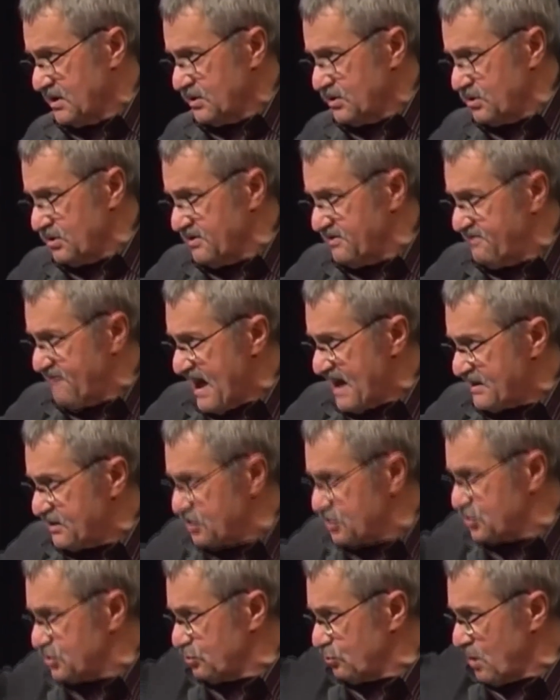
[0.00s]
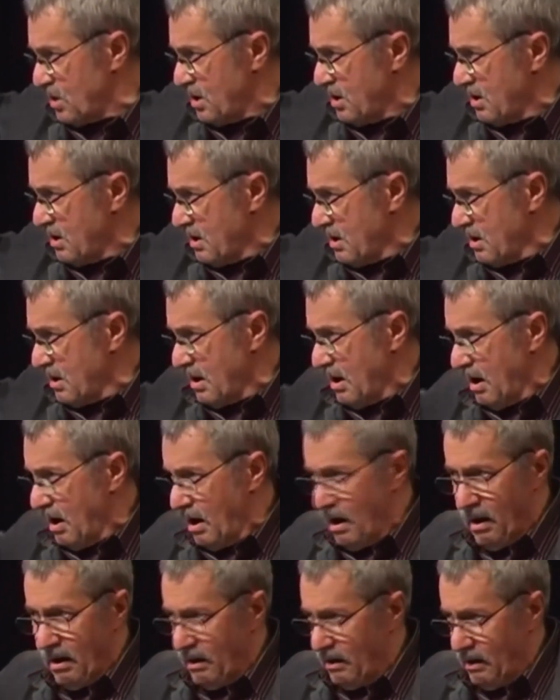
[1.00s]
You know, the fact that you
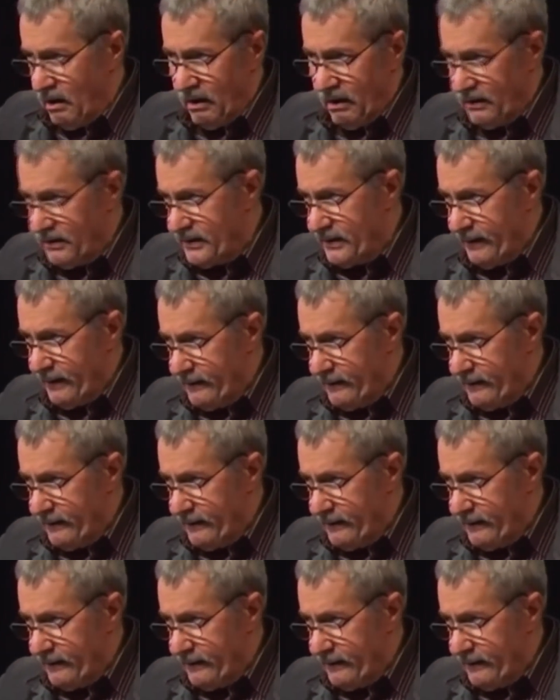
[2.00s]
are